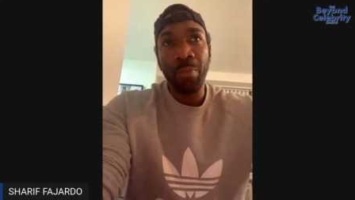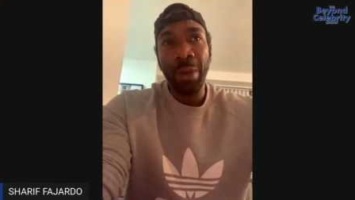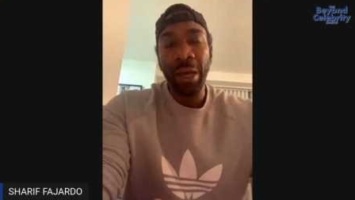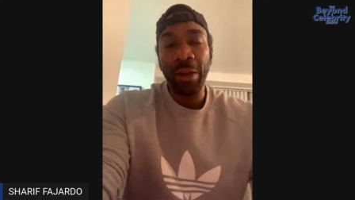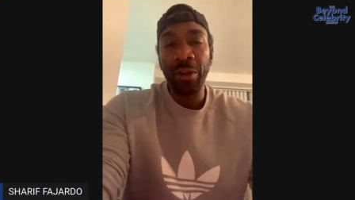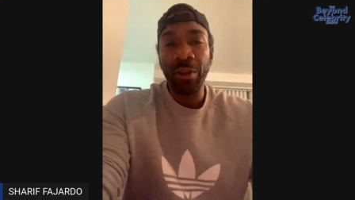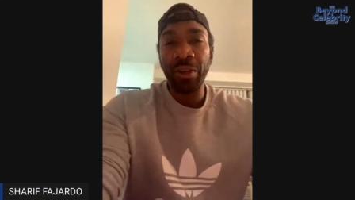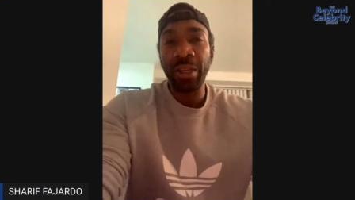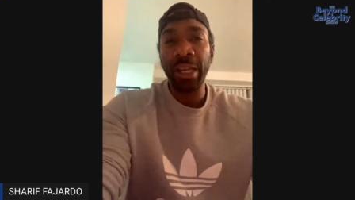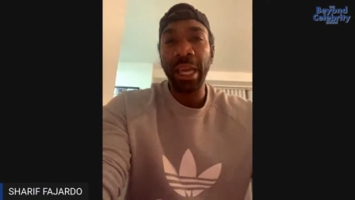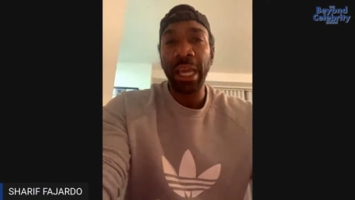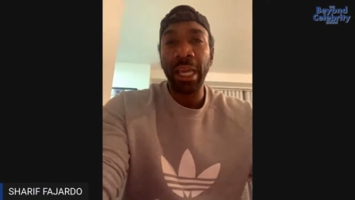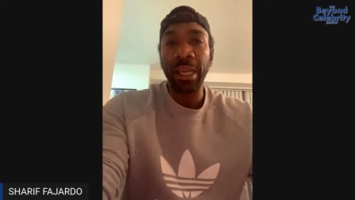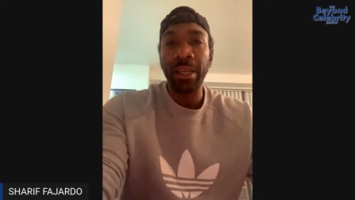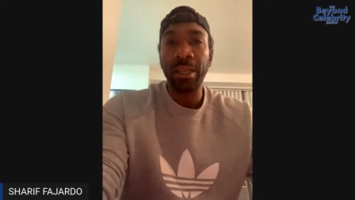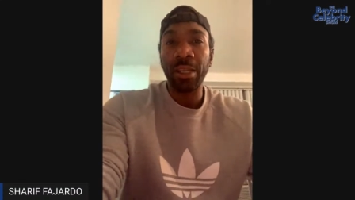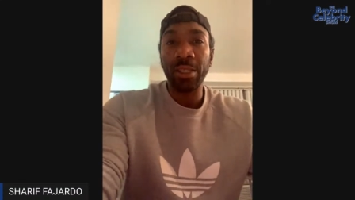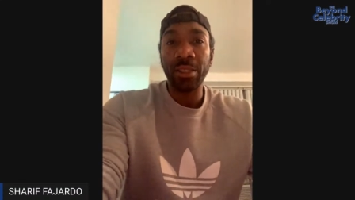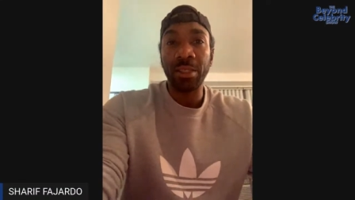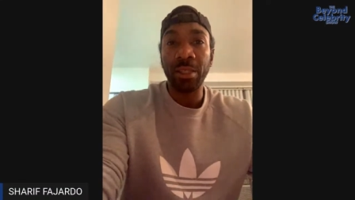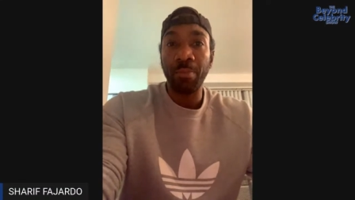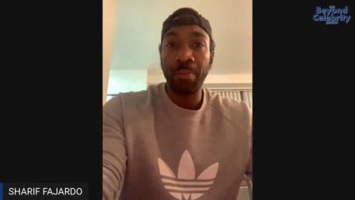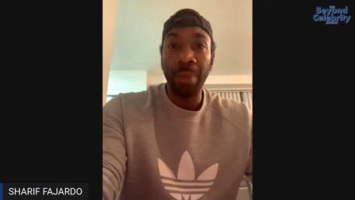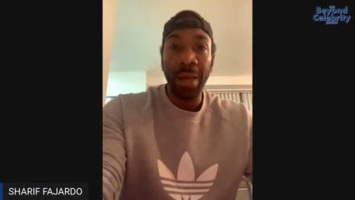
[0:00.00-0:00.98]
better day,
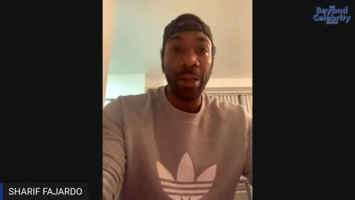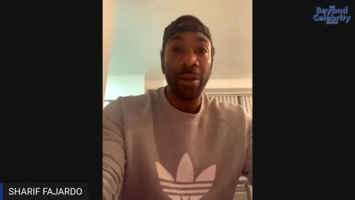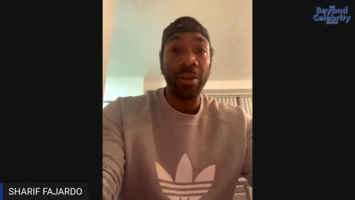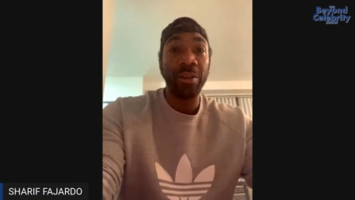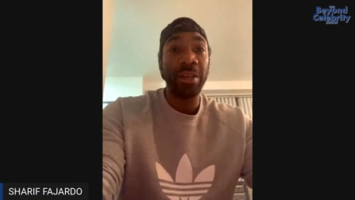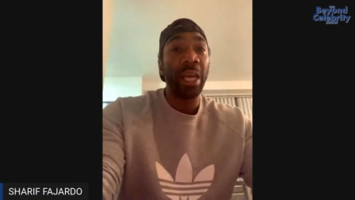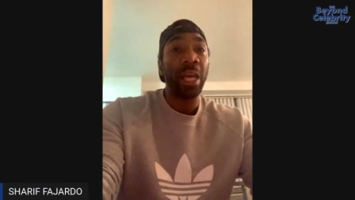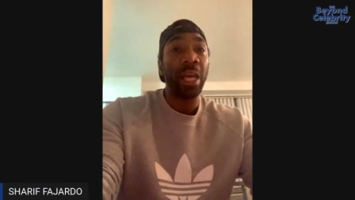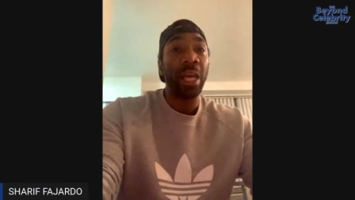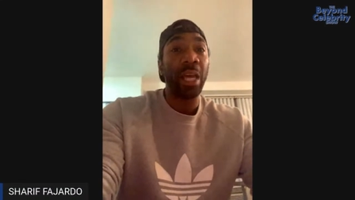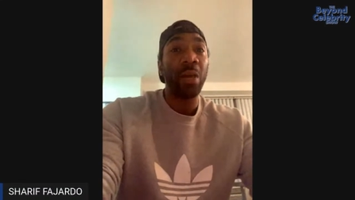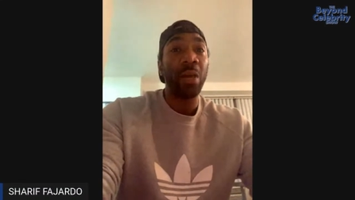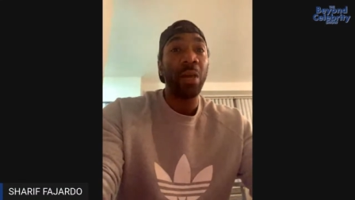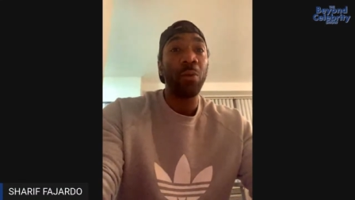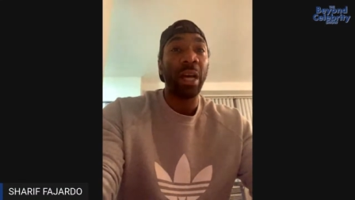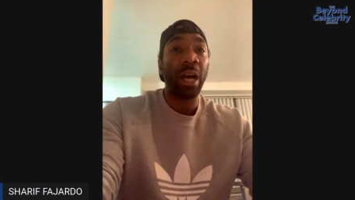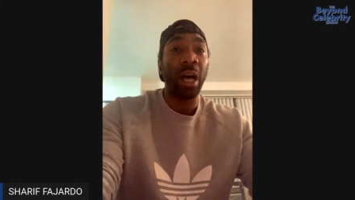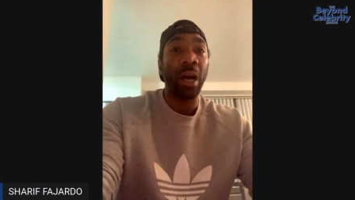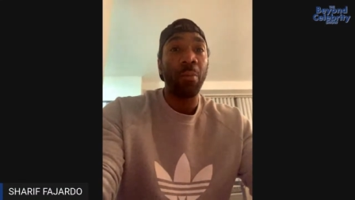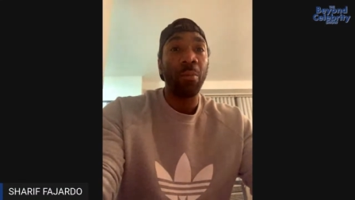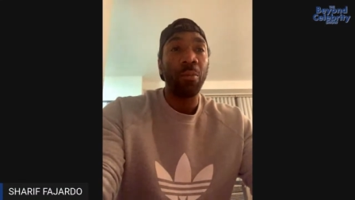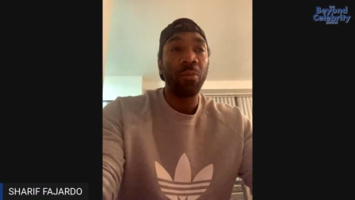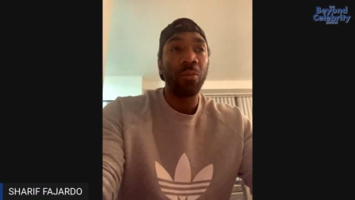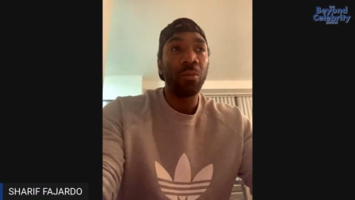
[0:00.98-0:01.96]
because the better day will
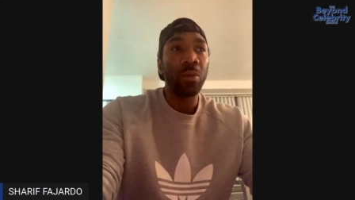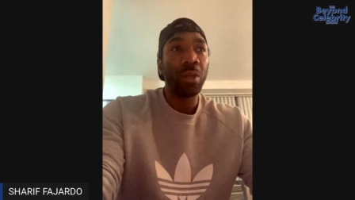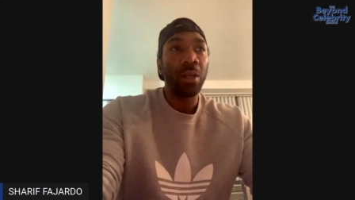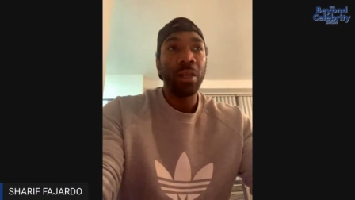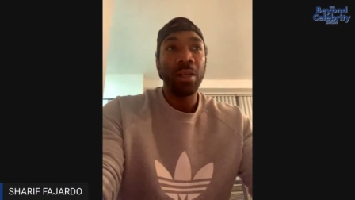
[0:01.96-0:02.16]
come.